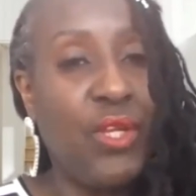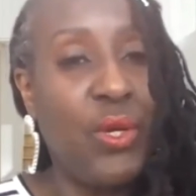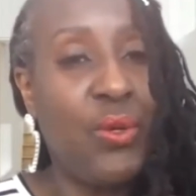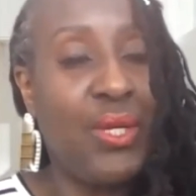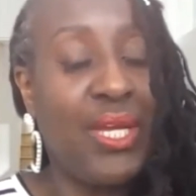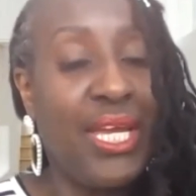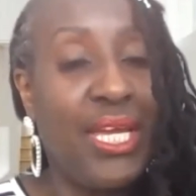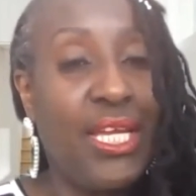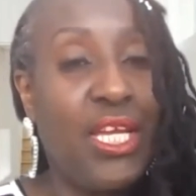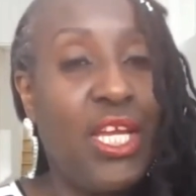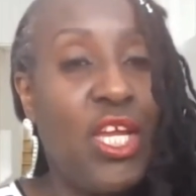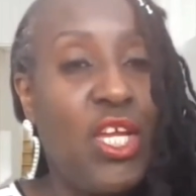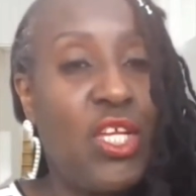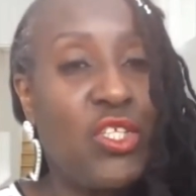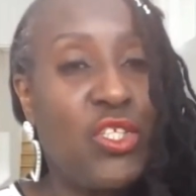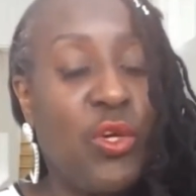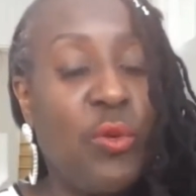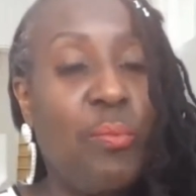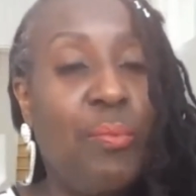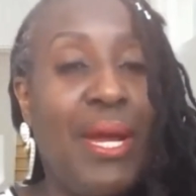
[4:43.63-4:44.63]
Okay,
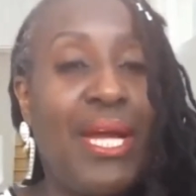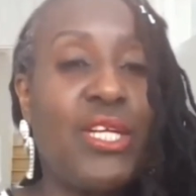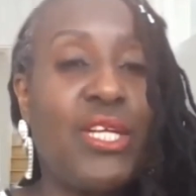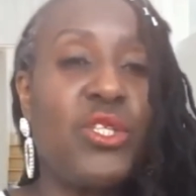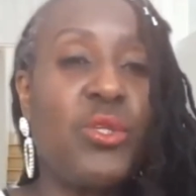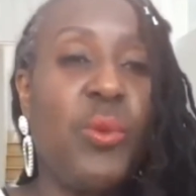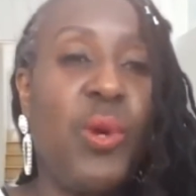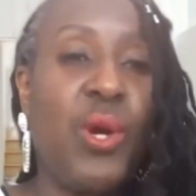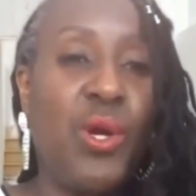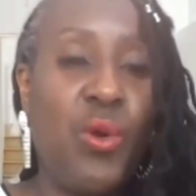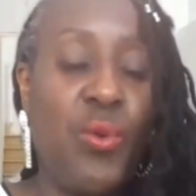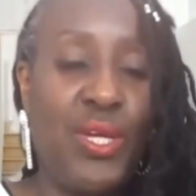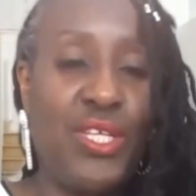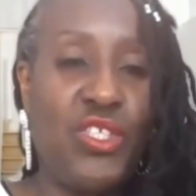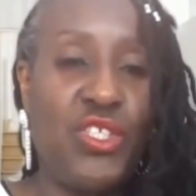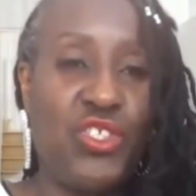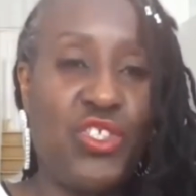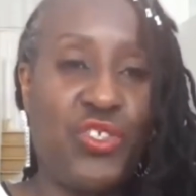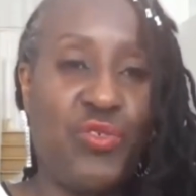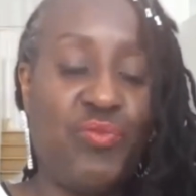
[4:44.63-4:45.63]
so back to our
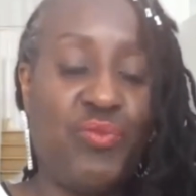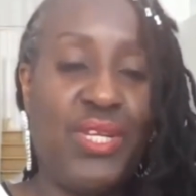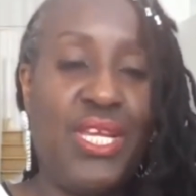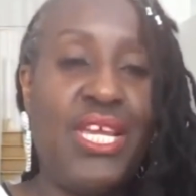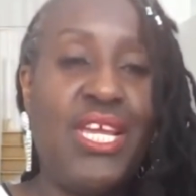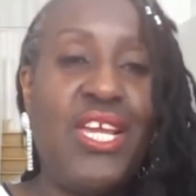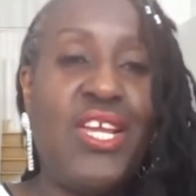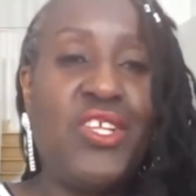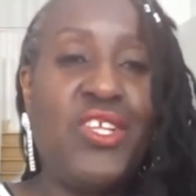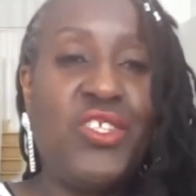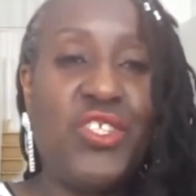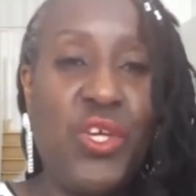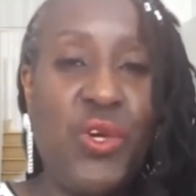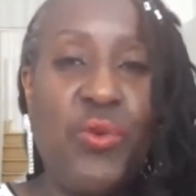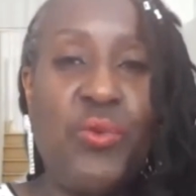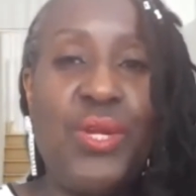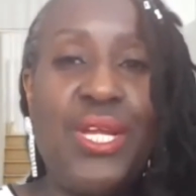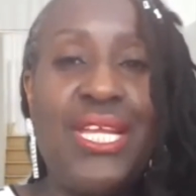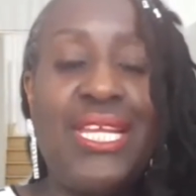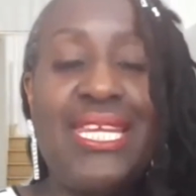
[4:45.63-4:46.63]
question.
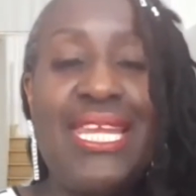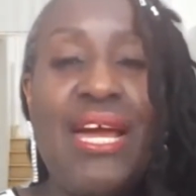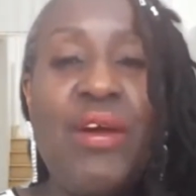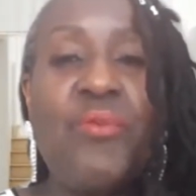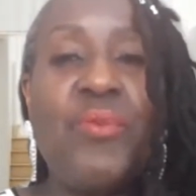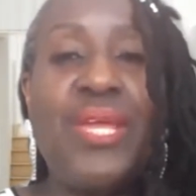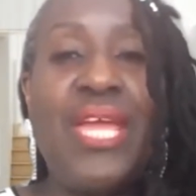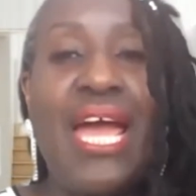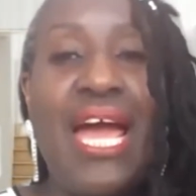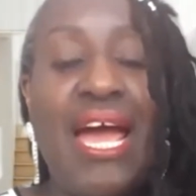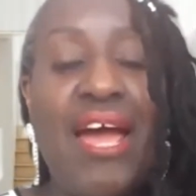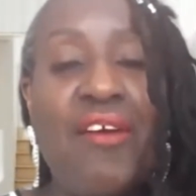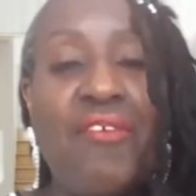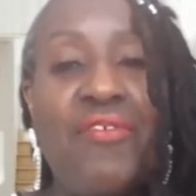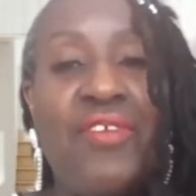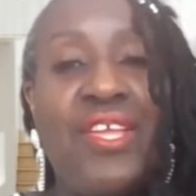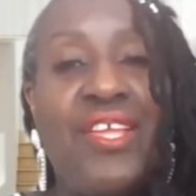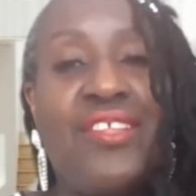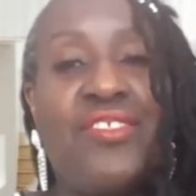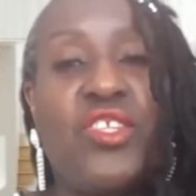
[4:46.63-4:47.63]
So now we
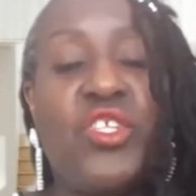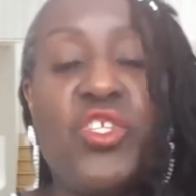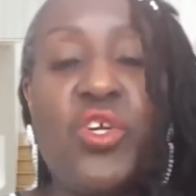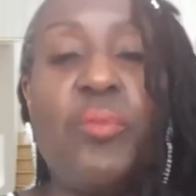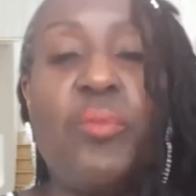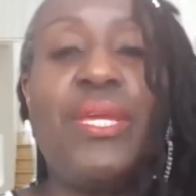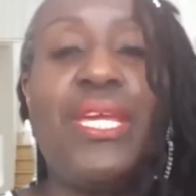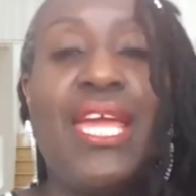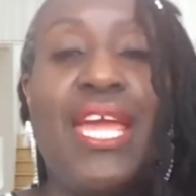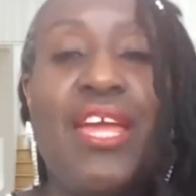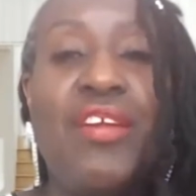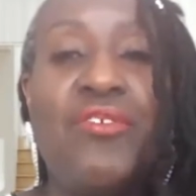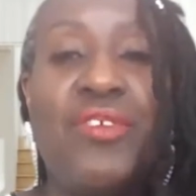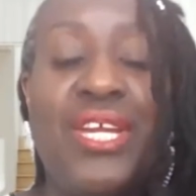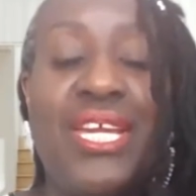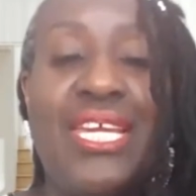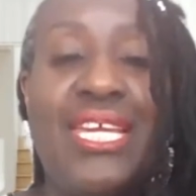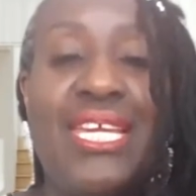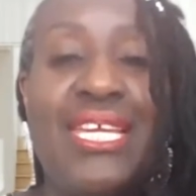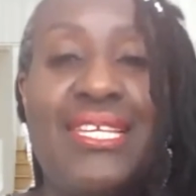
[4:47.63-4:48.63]
have the topic
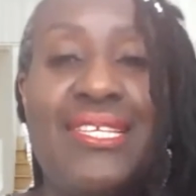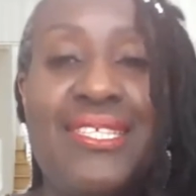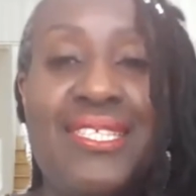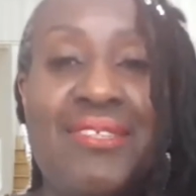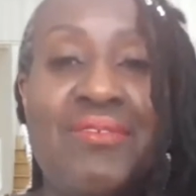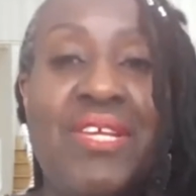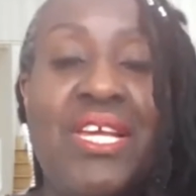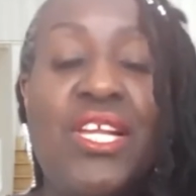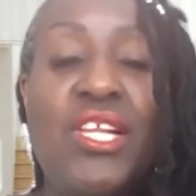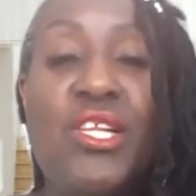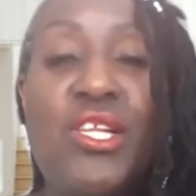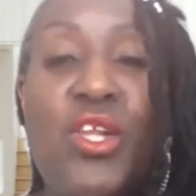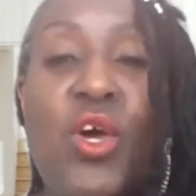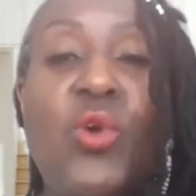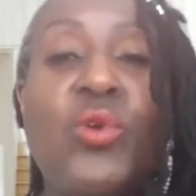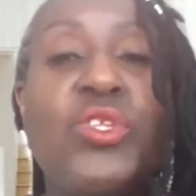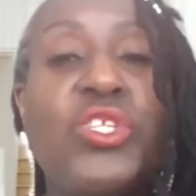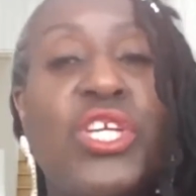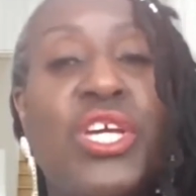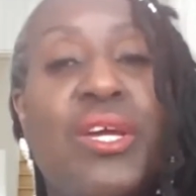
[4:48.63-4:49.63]
area is
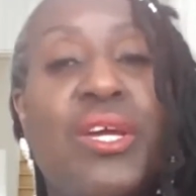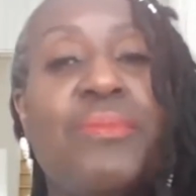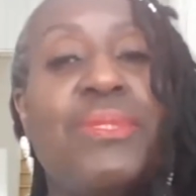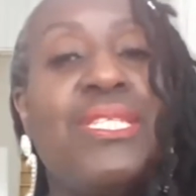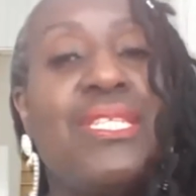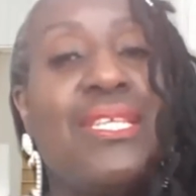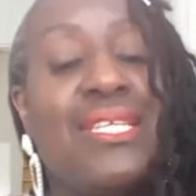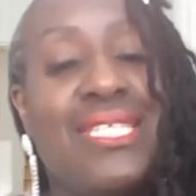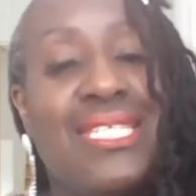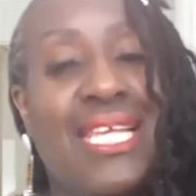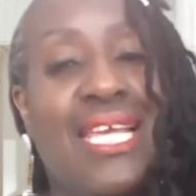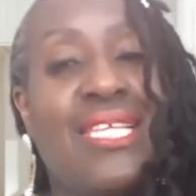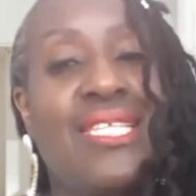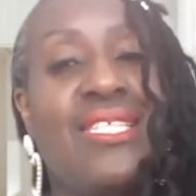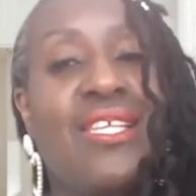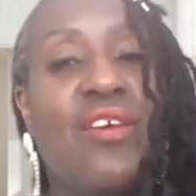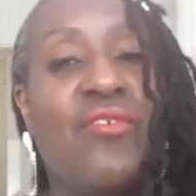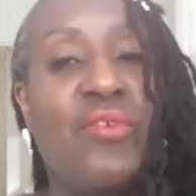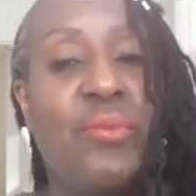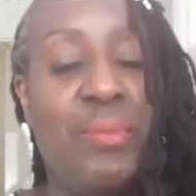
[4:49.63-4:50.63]
long-term
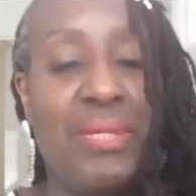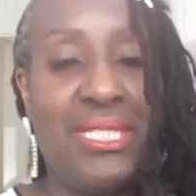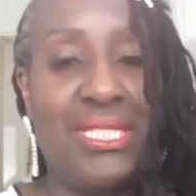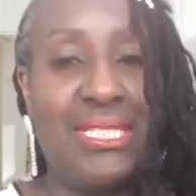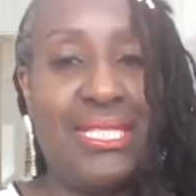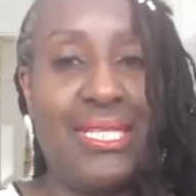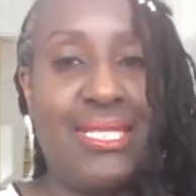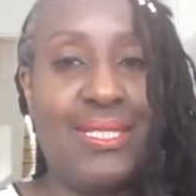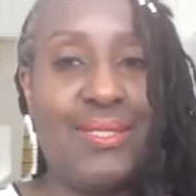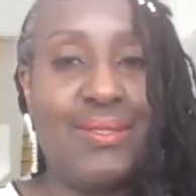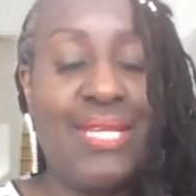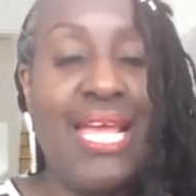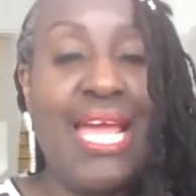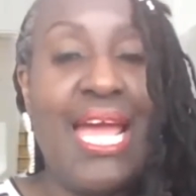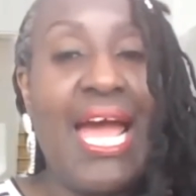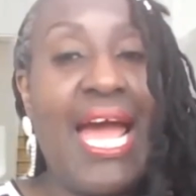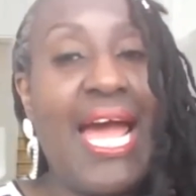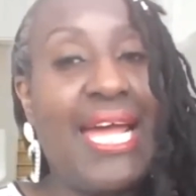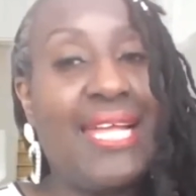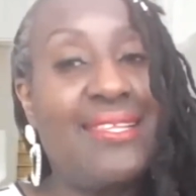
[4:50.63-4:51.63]
success of a business,
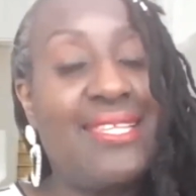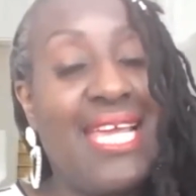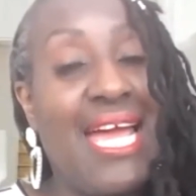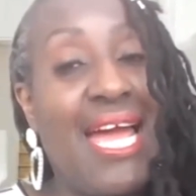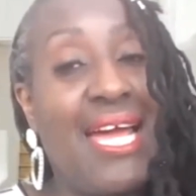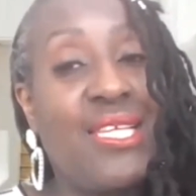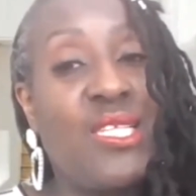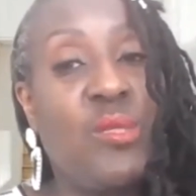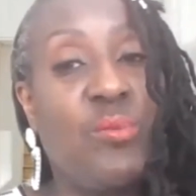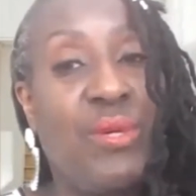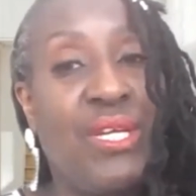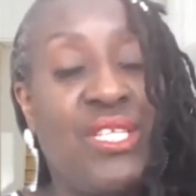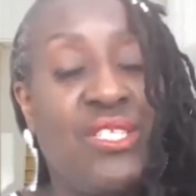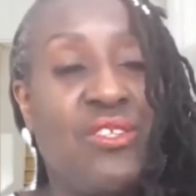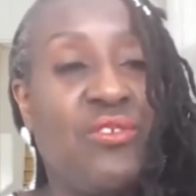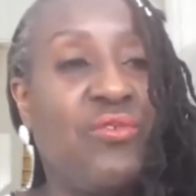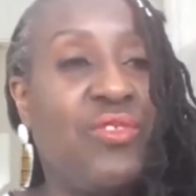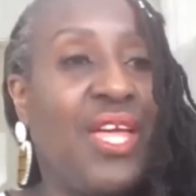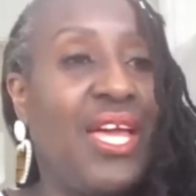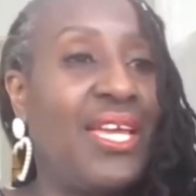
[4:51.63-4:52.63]
and the
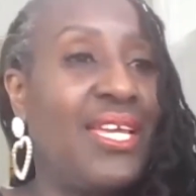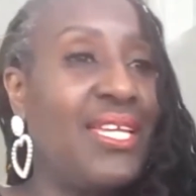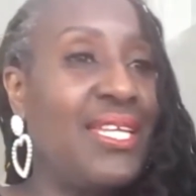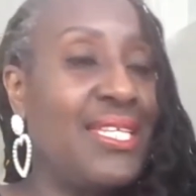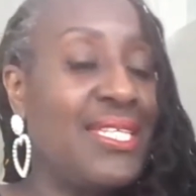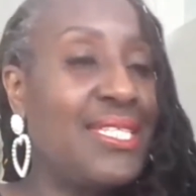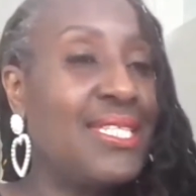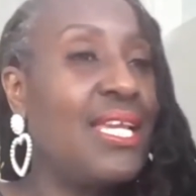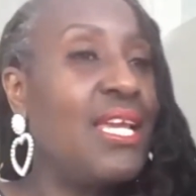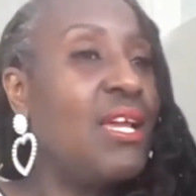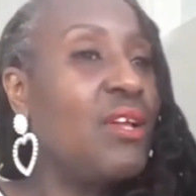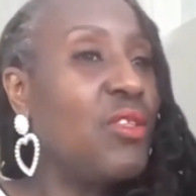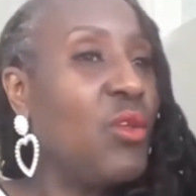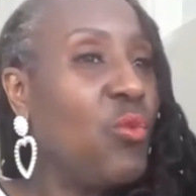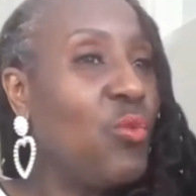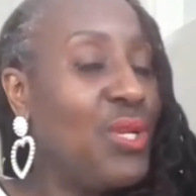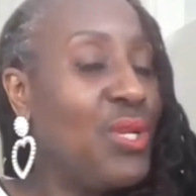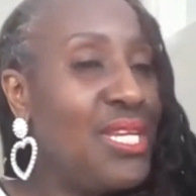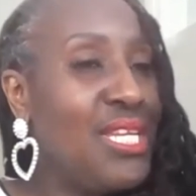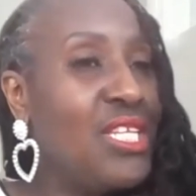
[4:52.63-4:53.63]
aspect of that is
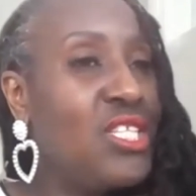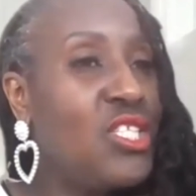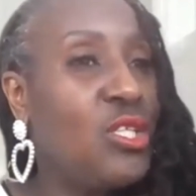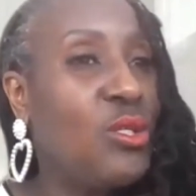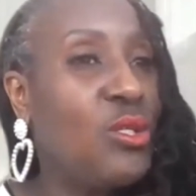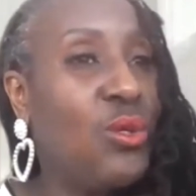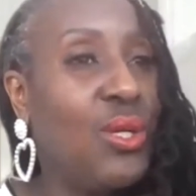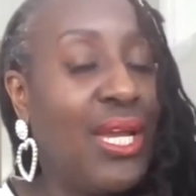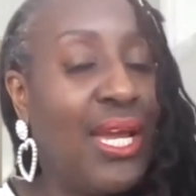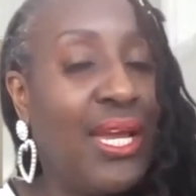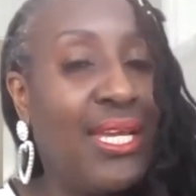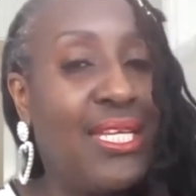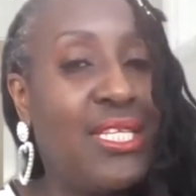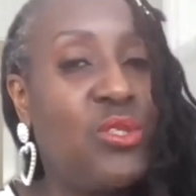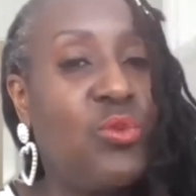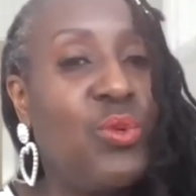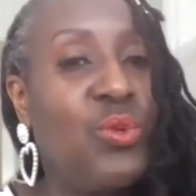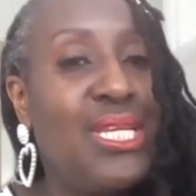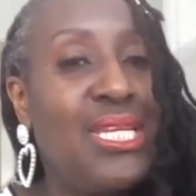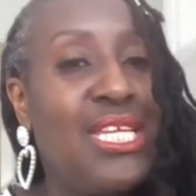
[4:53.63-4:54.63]
that we need to look at
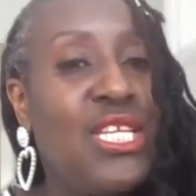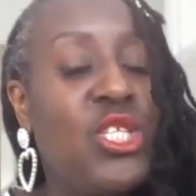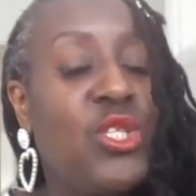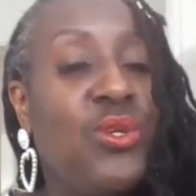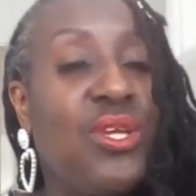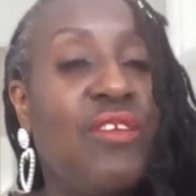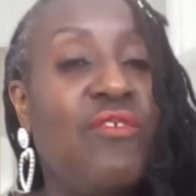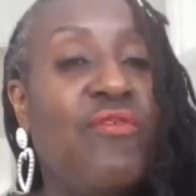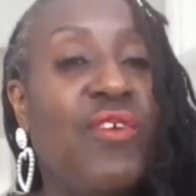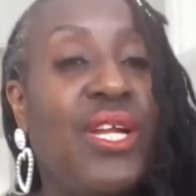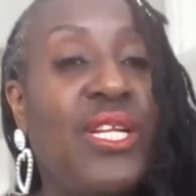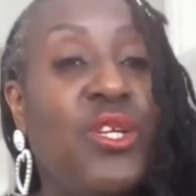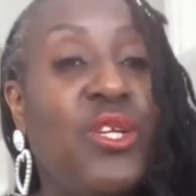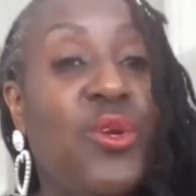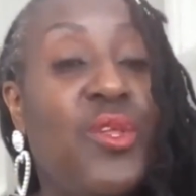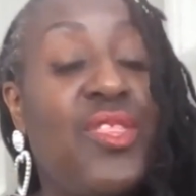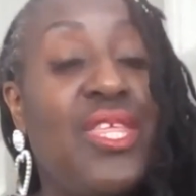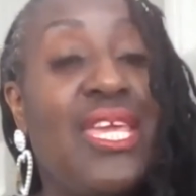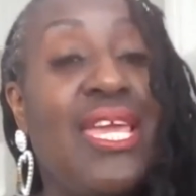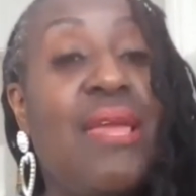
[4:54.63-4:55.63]
is we need to
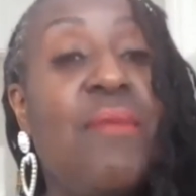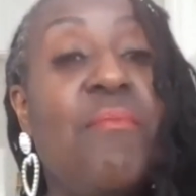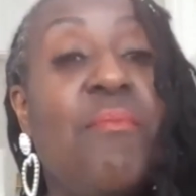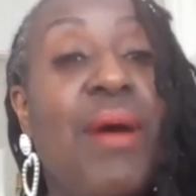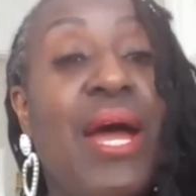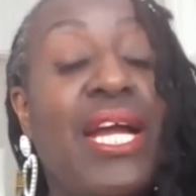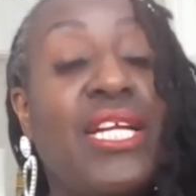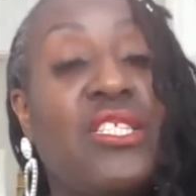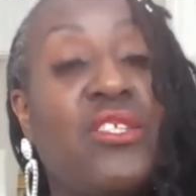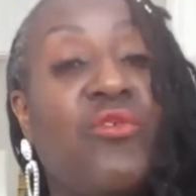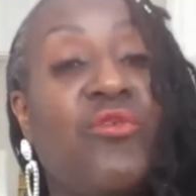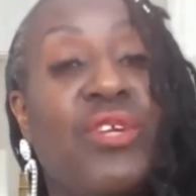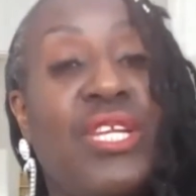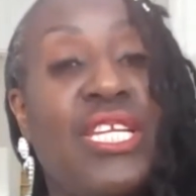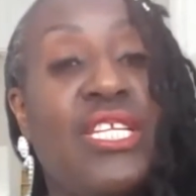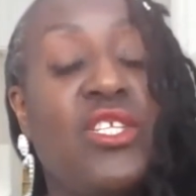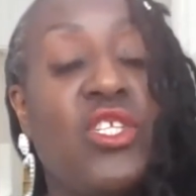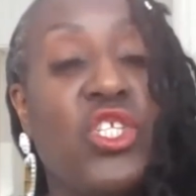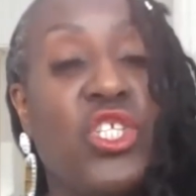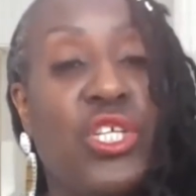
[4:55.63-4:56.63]
evaluate the impact of
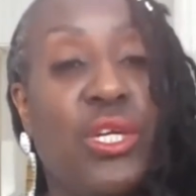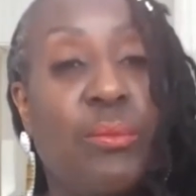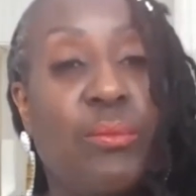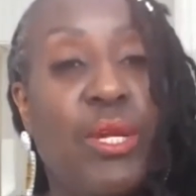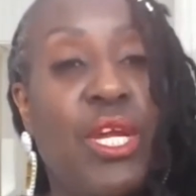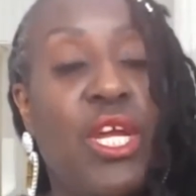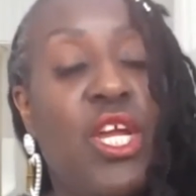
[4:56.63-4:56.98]
leadership.